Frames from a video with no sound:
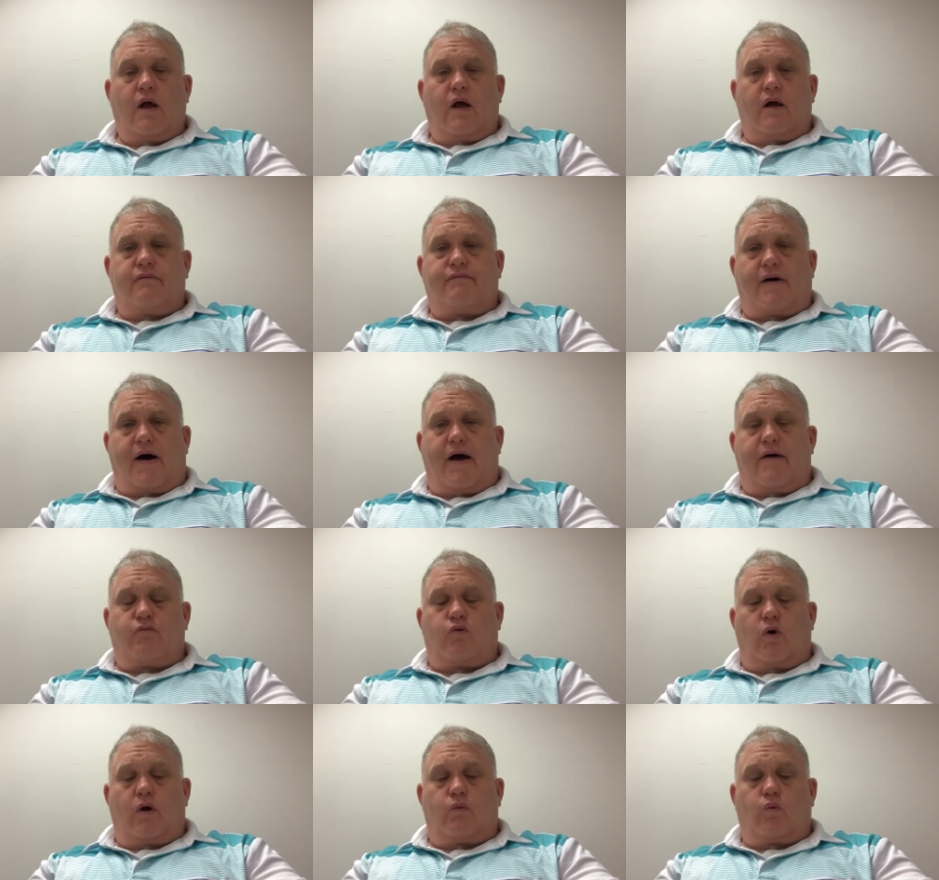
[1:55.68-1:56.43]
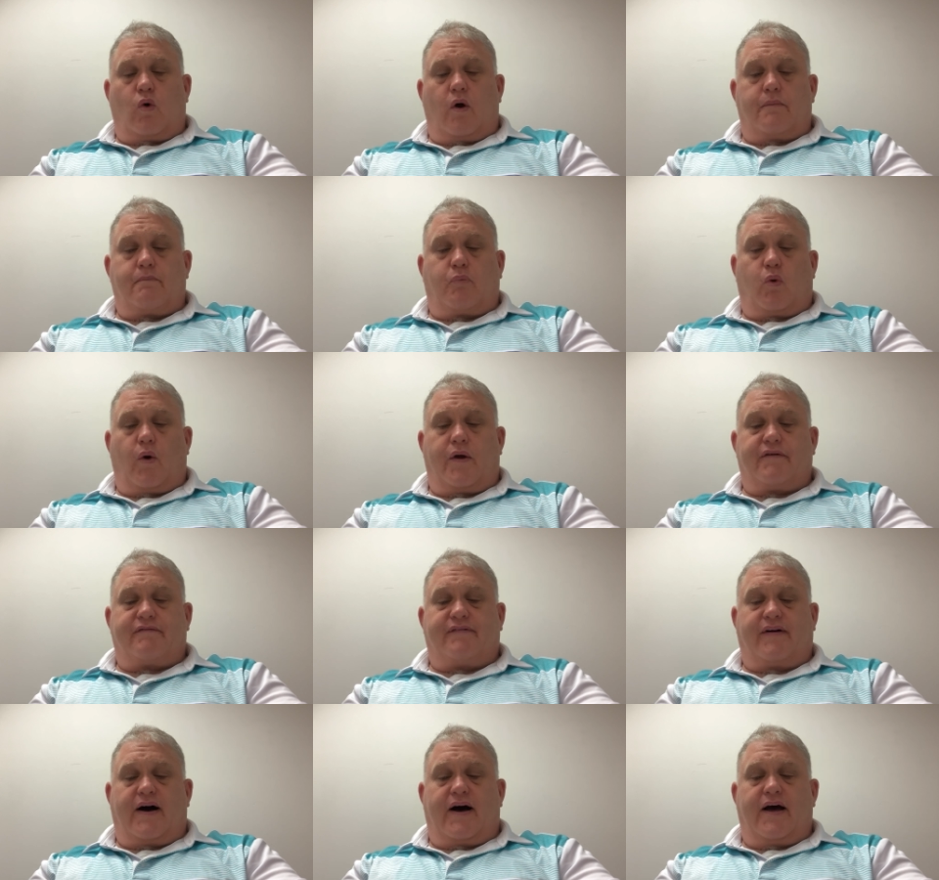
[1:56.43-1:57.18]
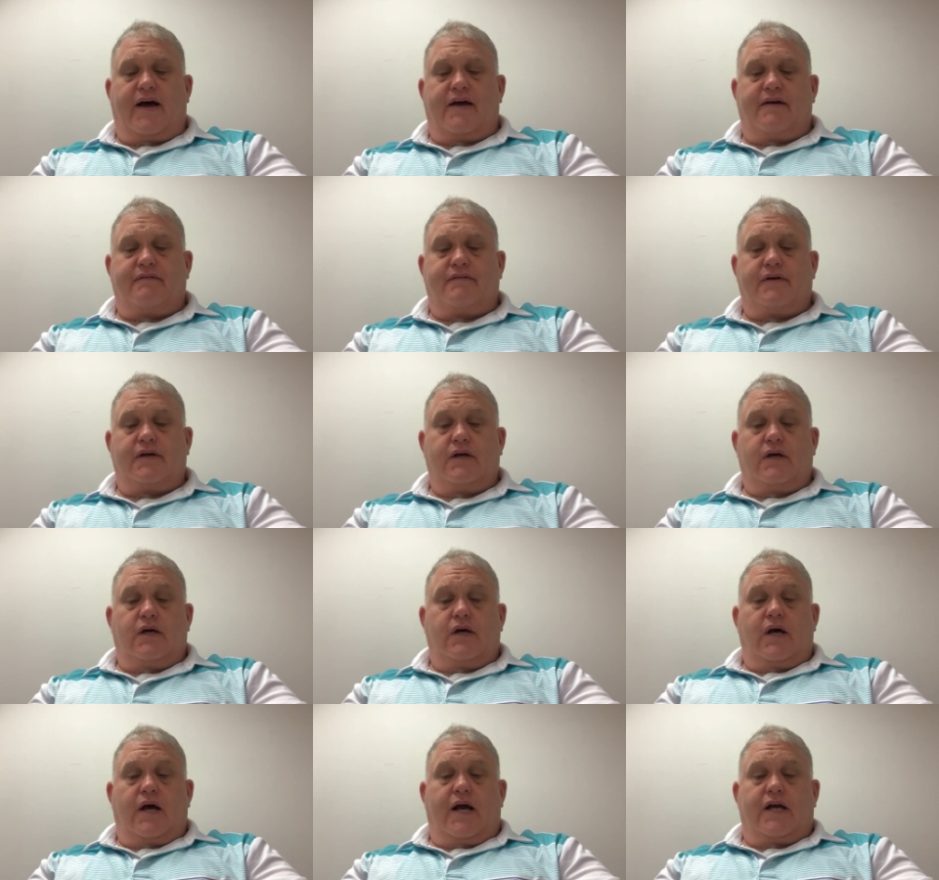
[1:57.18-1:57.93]
511.5,
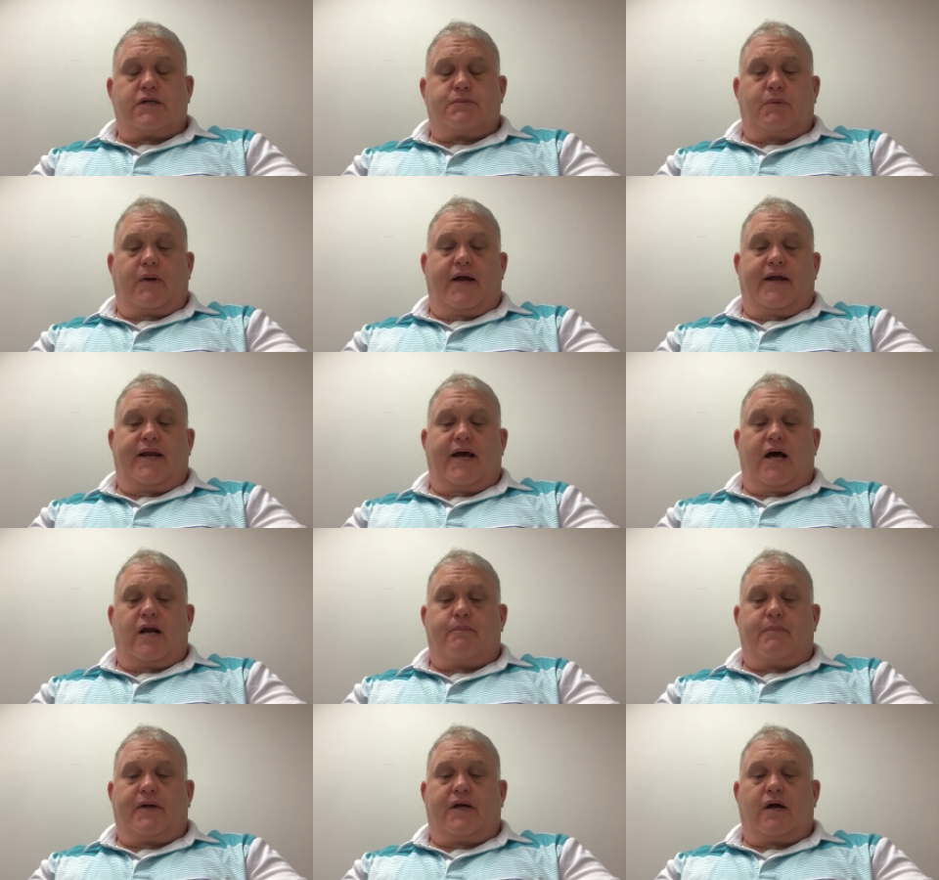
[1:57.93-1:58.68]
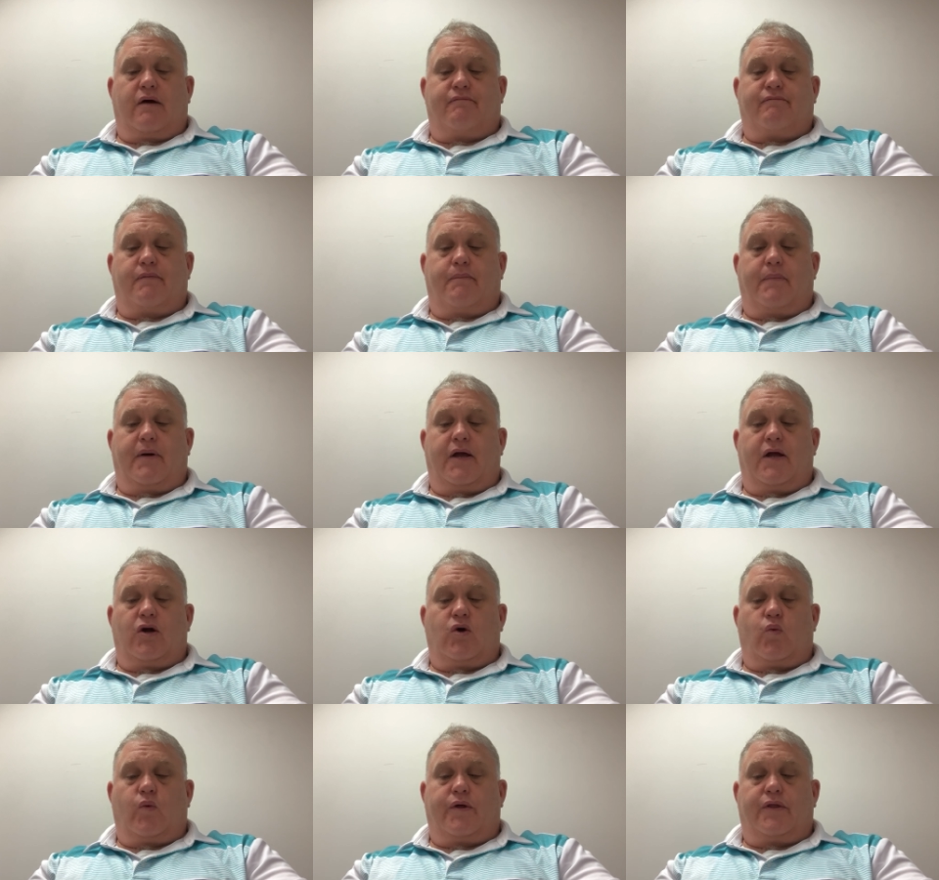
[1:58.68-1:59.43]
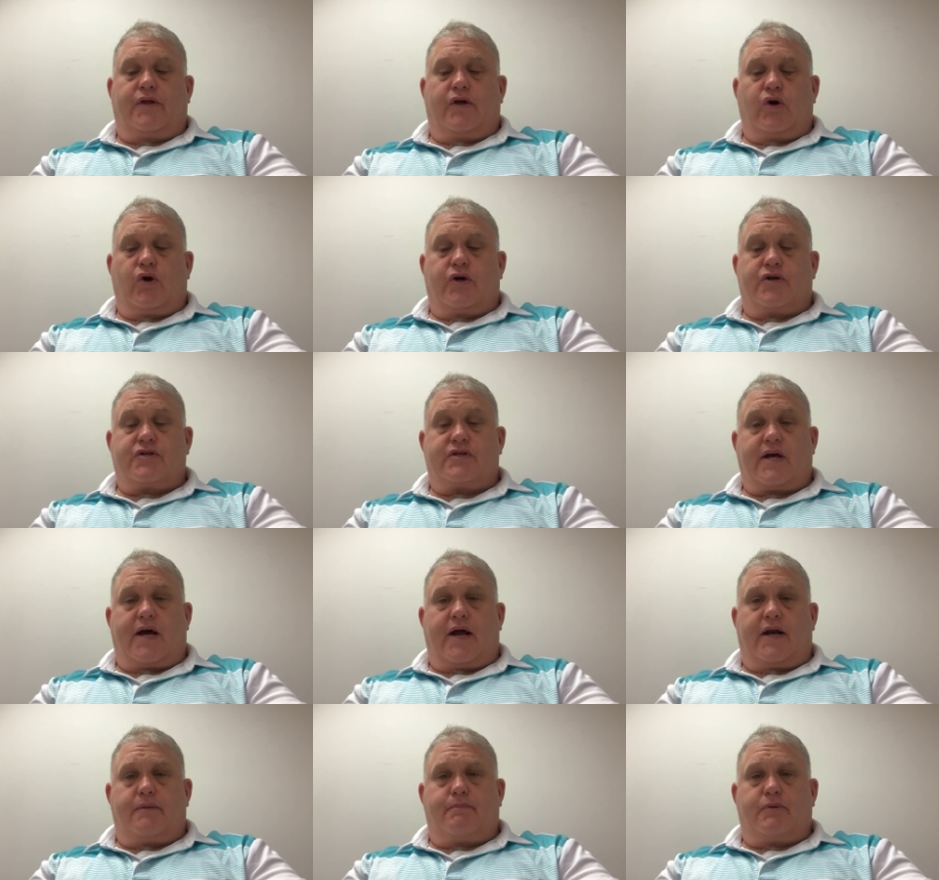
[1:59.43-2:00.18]
explain how to become familiar with your
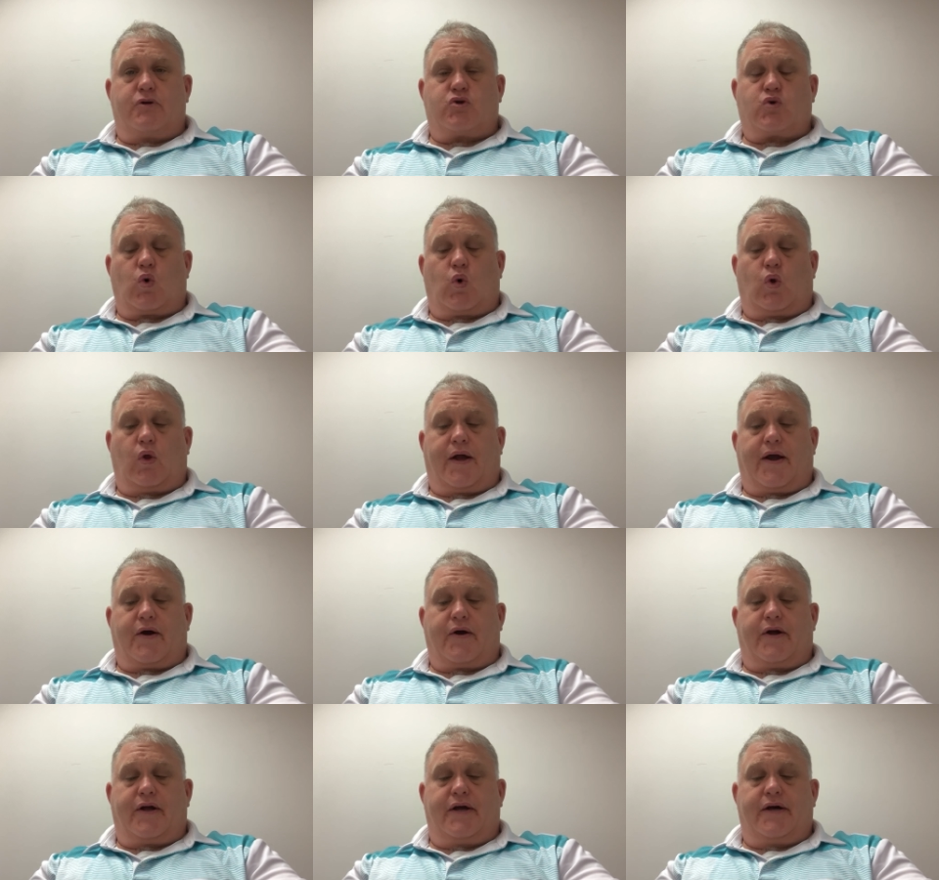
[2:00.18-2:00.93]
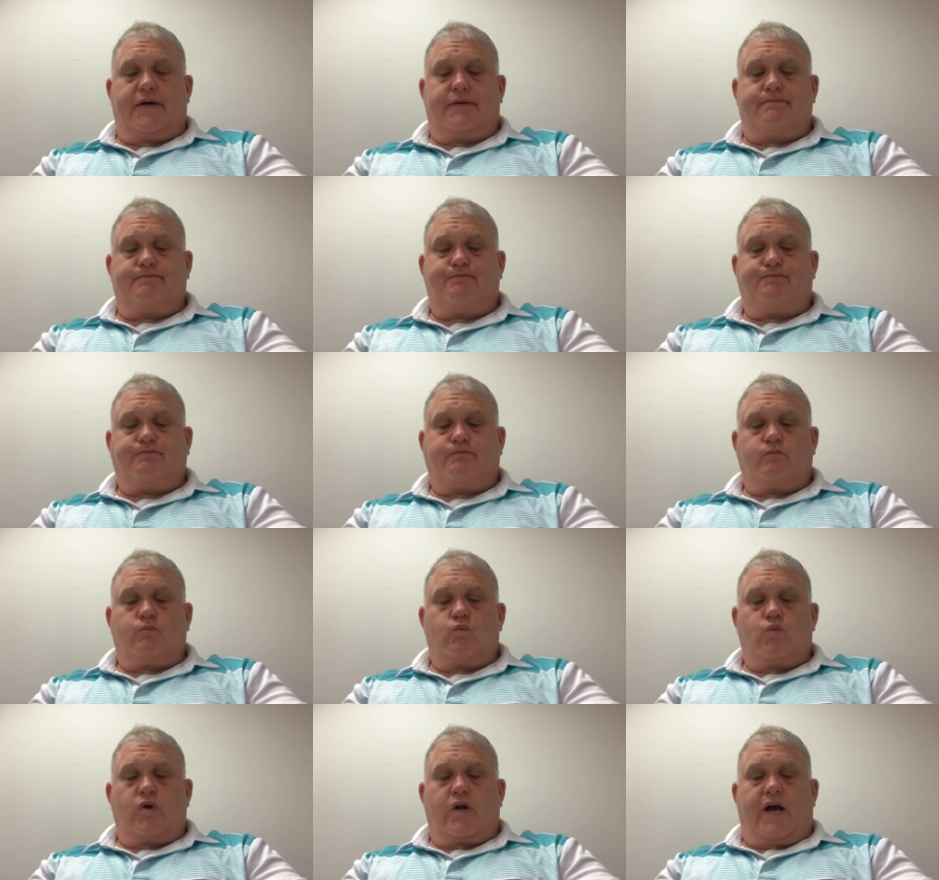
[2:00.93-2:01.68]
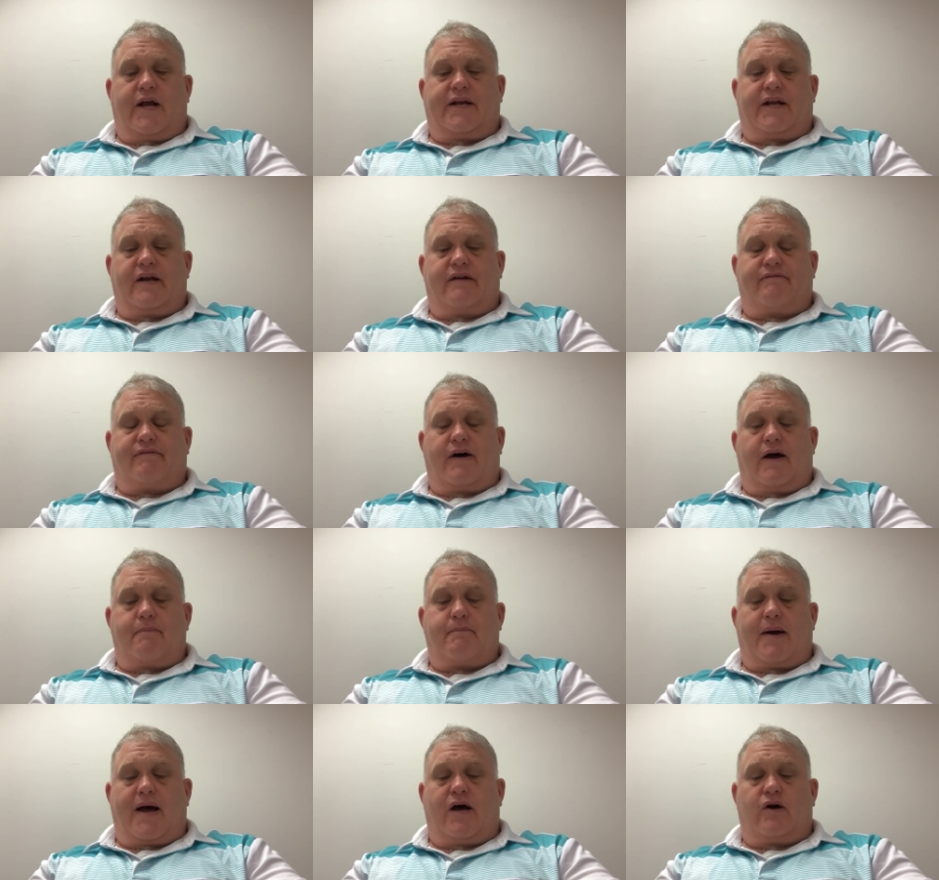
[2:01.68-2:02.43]
assigned patrol area.
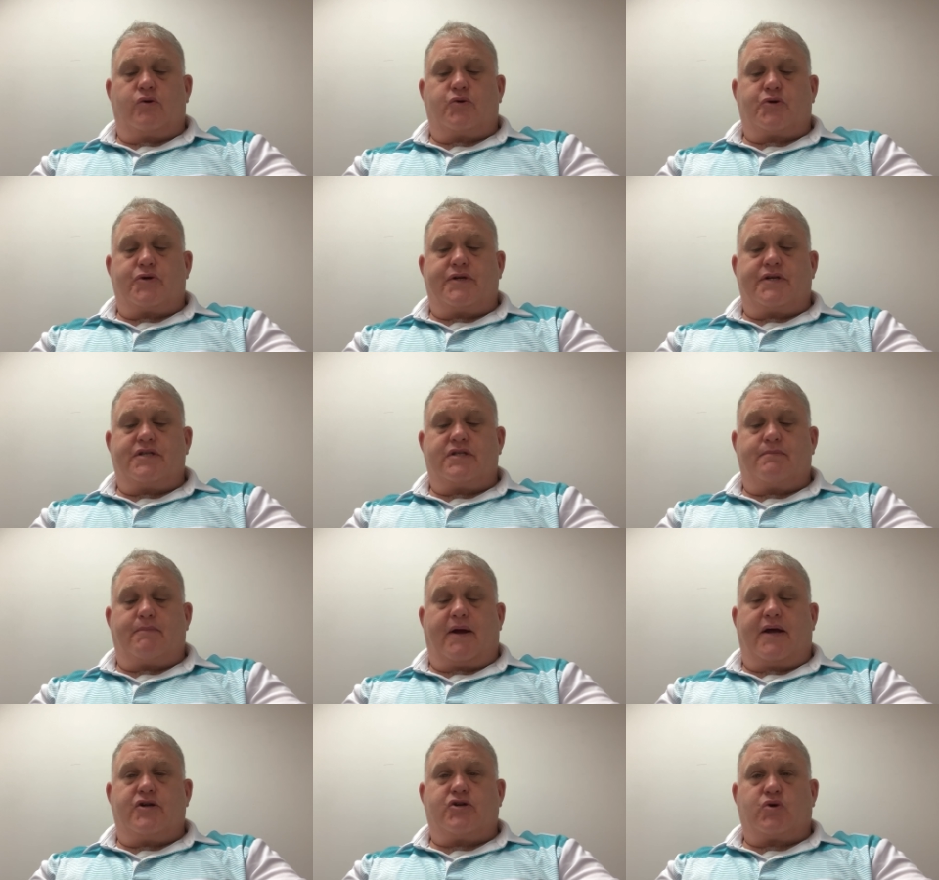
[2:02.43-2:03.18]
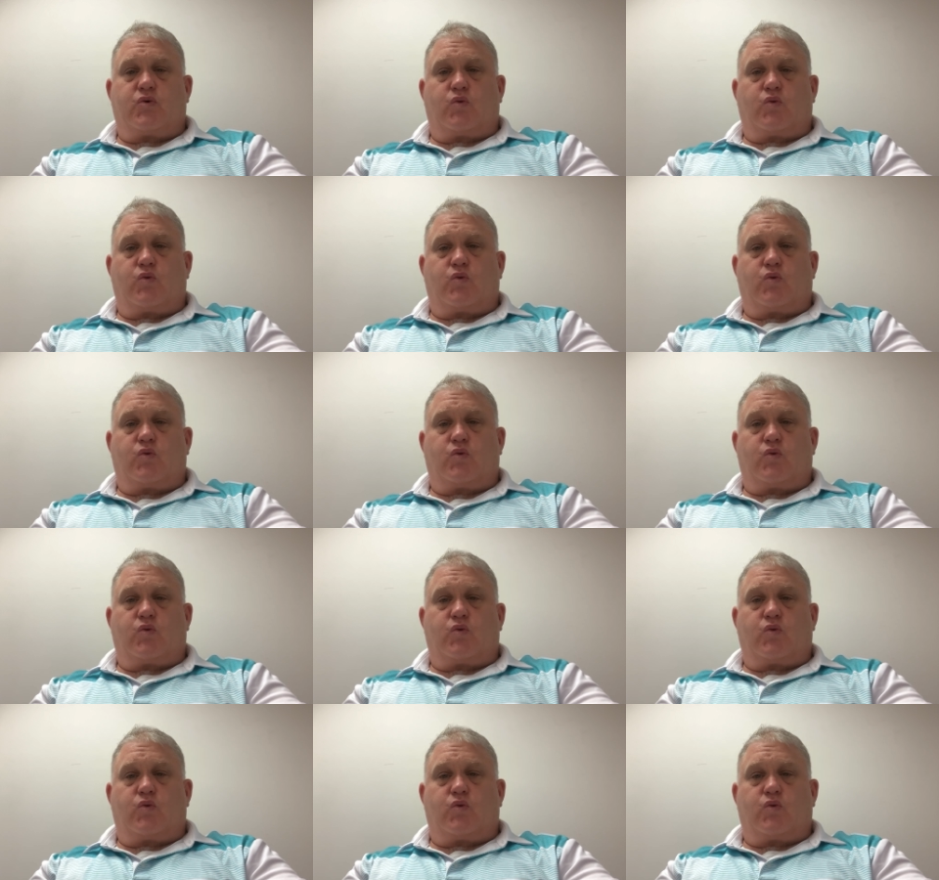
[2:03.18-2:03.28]
Identify boundaries, major